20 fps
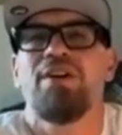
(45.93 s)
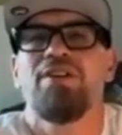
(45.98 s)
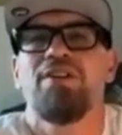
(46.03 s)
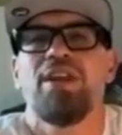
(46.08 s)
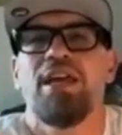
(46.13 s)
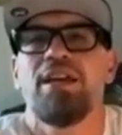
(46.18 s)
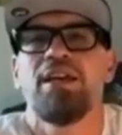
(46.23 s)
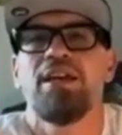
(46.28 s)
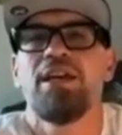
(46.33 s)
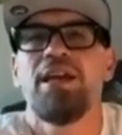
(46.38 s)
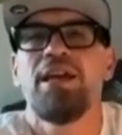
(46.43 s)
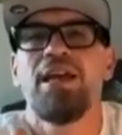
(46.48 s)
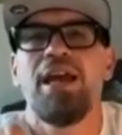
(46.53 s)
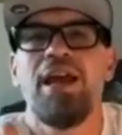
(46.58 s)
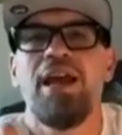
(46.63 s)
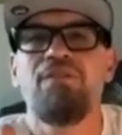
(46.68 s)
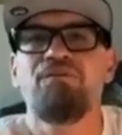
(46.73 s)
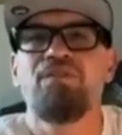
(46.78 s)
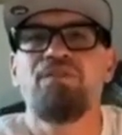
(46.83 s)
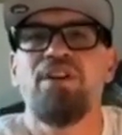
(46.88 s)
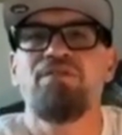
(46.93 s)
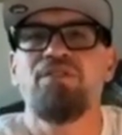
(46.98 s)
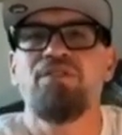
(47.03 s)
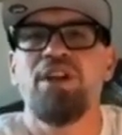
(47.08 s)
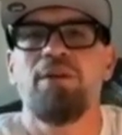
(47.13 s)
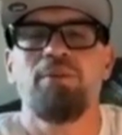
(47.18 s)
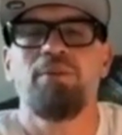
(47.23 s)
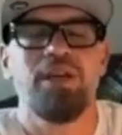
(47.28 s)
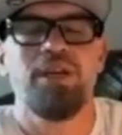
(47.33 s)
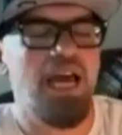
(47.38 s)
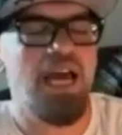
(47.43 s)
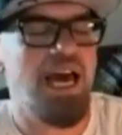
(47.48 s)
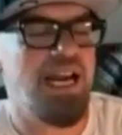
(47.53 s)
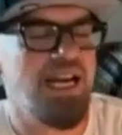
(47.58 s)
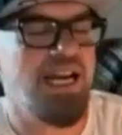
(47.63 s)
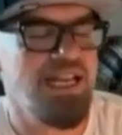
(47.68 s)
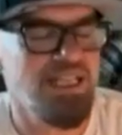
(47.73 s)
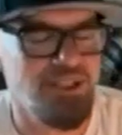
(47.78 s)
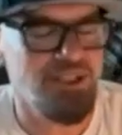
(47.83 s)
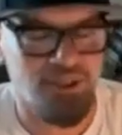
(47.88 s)
And then at 50, I'm like, God,
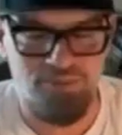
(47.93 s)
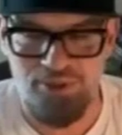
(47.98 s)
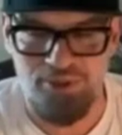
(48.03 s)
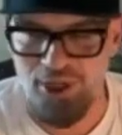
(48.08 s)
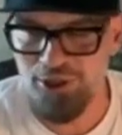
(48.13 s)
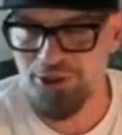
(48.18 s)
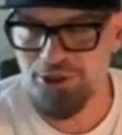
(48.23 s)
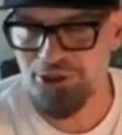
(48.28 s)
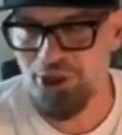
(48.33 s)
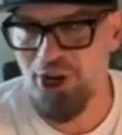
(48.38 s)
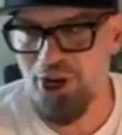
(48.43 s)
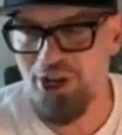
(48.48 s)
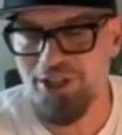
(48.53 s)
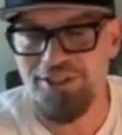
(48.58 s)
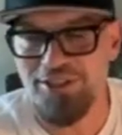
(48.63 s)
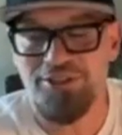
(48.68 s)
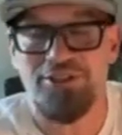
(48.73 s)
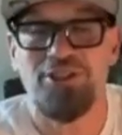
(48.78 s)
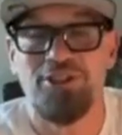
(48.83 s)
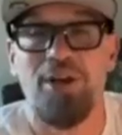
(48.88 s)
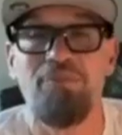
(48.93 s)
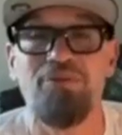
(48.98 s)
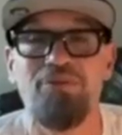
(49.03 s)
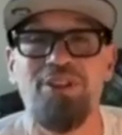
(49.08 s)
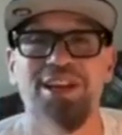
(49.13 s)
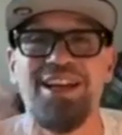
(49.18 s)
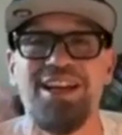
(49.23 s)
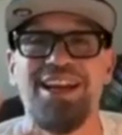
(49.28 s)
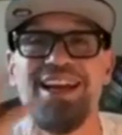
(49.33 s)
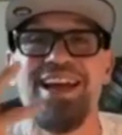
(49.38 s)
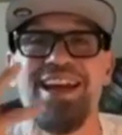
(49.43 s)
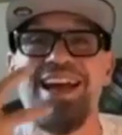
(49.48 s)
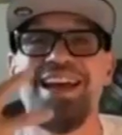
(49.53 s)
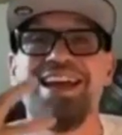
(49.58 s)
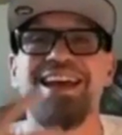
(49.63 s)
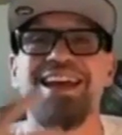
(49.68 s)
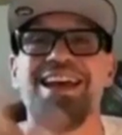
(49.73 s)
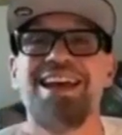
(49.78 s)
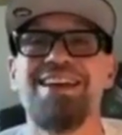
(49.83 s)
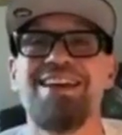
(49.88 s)
I need some dark chocolate. Something
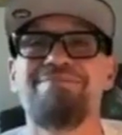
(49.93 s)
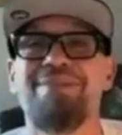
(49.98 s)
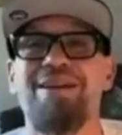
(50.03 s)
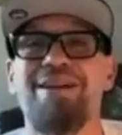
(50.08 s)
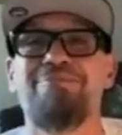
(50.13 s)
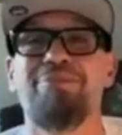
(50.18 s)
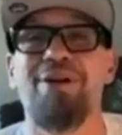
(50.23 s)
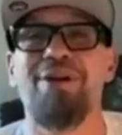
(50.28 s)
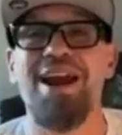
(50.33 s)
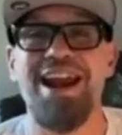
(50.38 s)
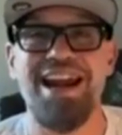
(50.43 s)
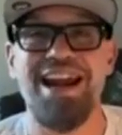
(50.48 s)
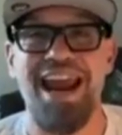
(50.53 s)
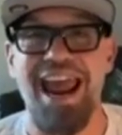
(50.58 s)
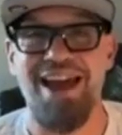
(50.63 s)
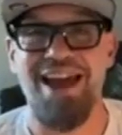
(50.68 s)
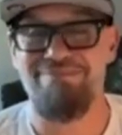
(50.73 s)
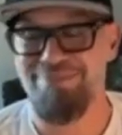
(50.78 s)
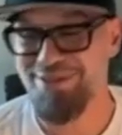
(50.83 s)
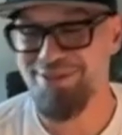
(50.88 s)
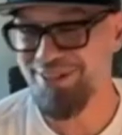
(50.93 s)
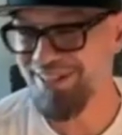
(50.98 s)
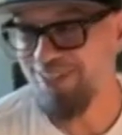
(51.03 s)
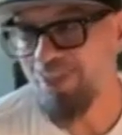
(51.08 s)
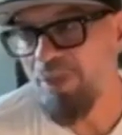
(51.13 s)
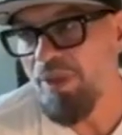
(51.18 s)
with my brain happened.